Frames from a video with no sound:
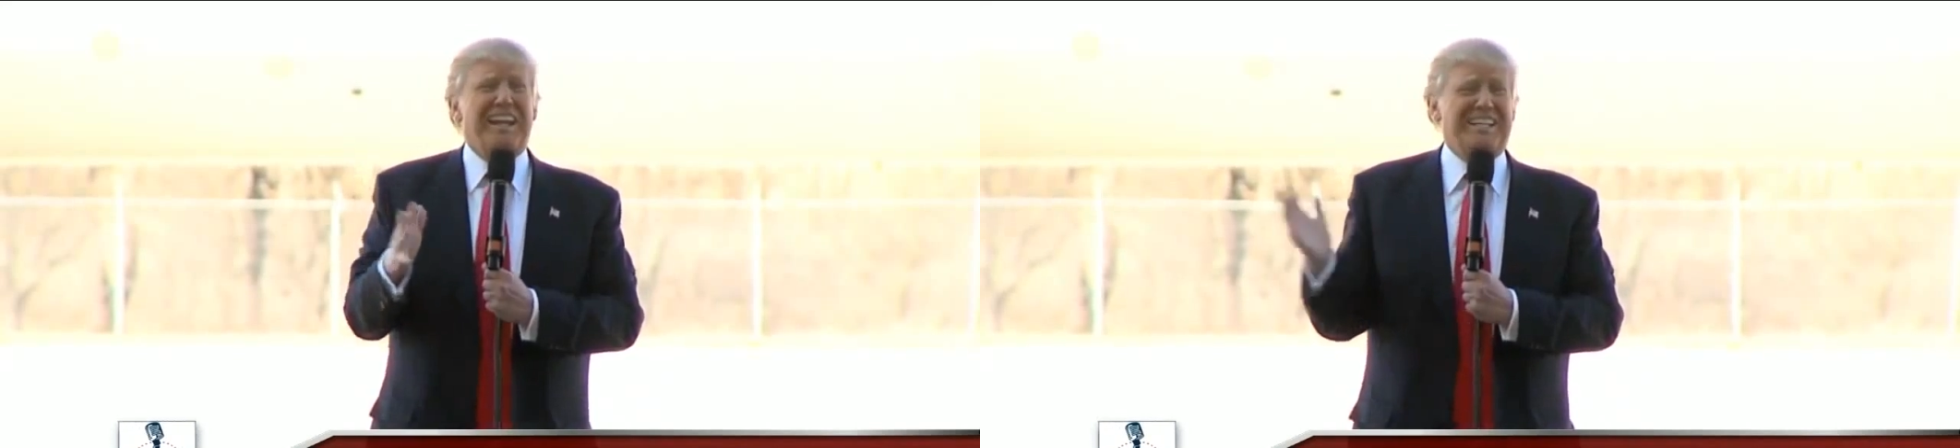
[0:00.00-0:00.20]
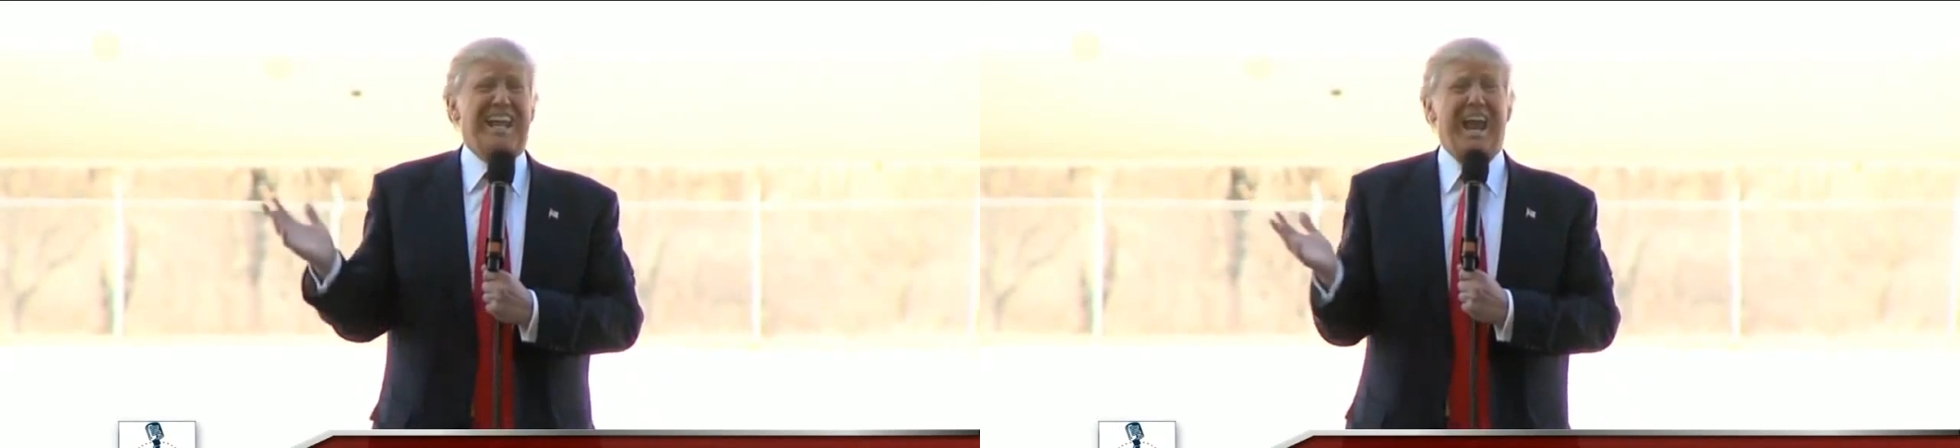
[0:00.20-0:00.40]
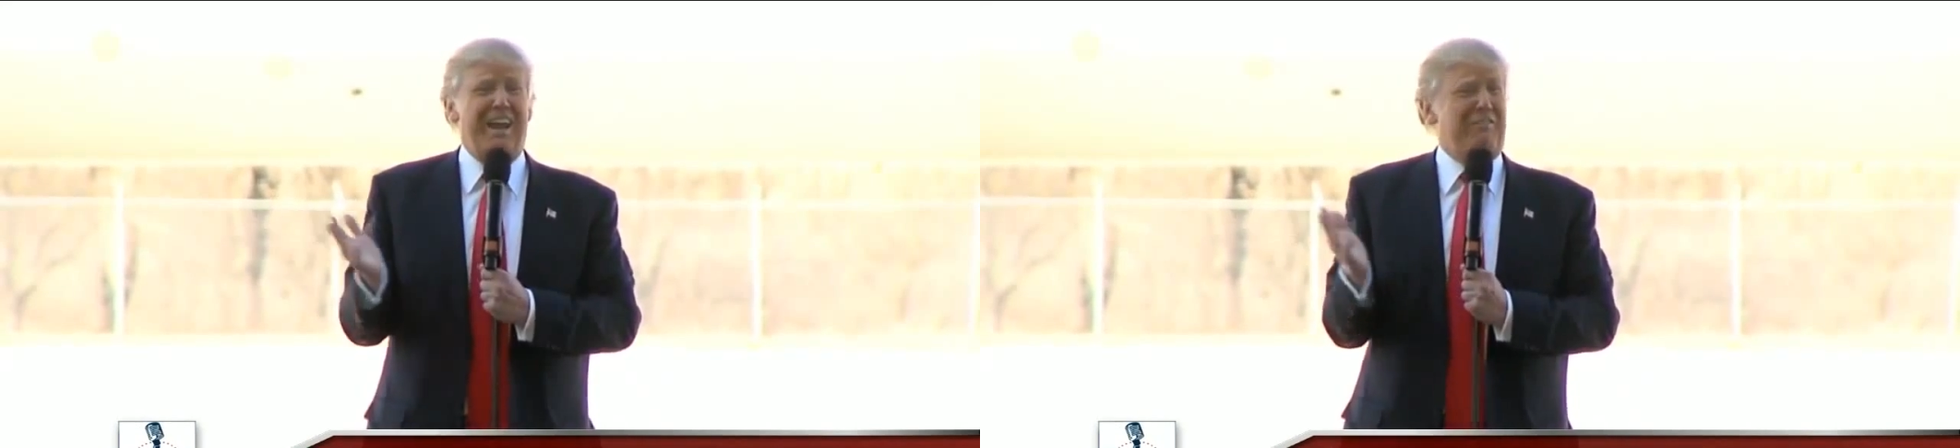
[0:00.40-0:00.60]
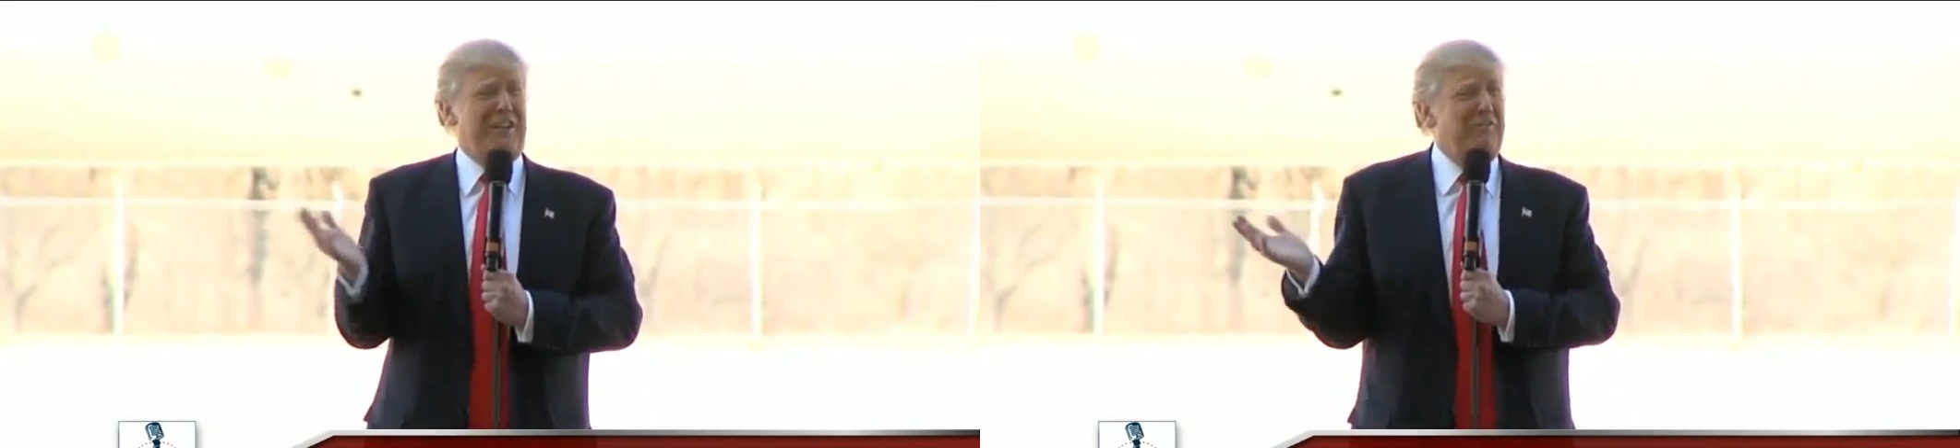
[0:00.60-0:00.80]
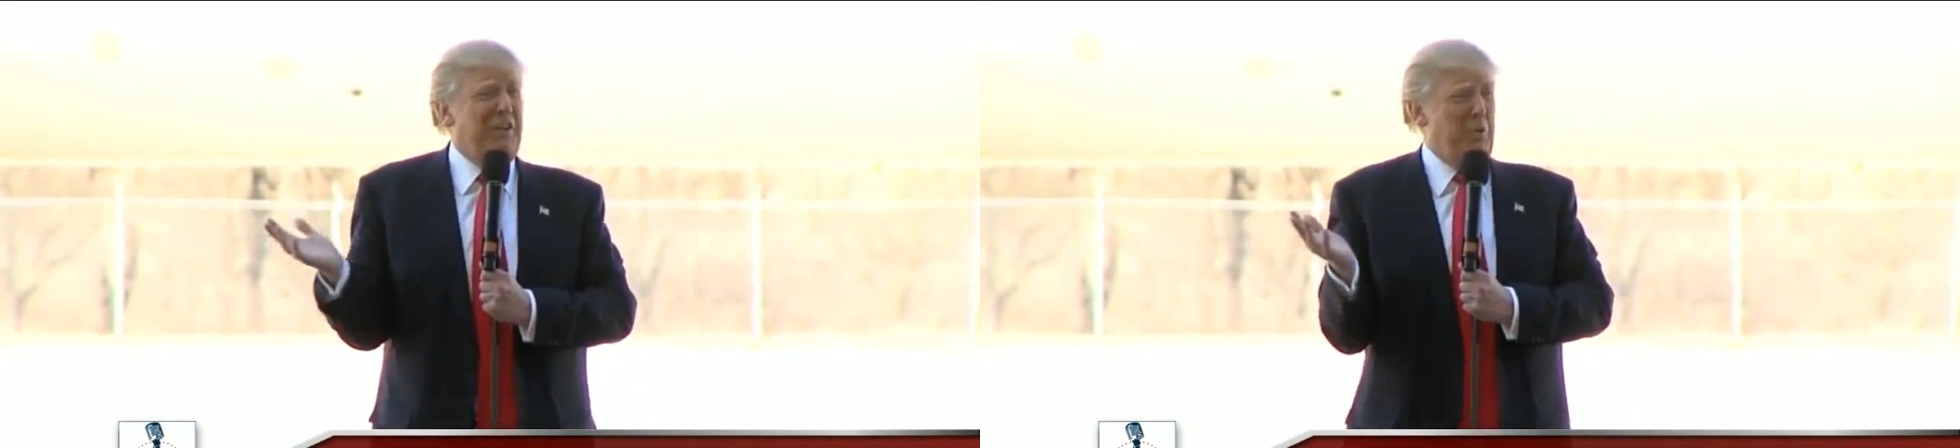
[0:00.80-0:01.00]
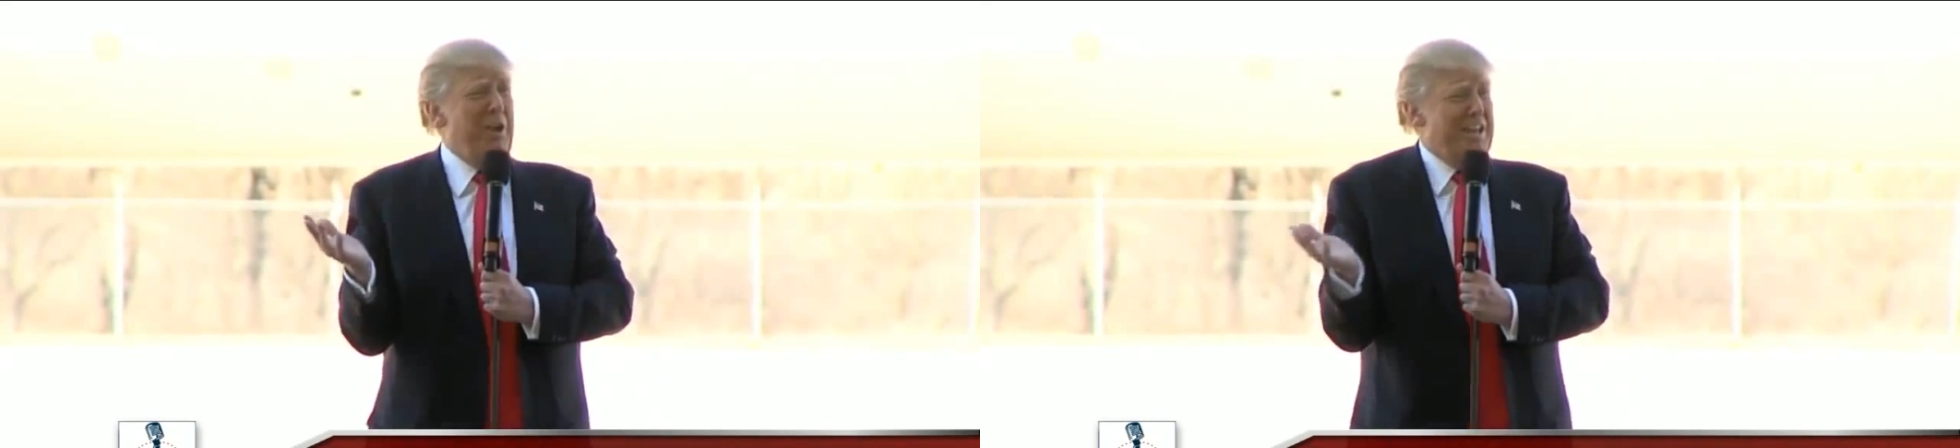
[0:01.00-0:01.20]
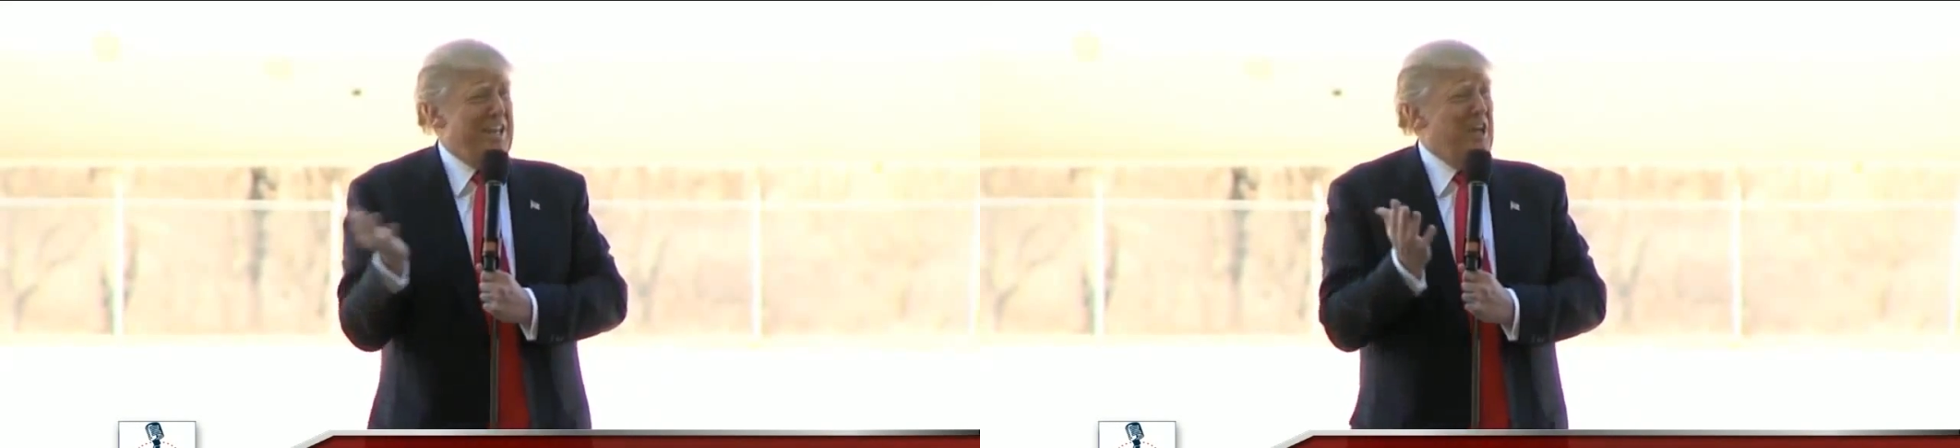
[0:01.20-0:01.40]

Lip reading: like to have it if I win.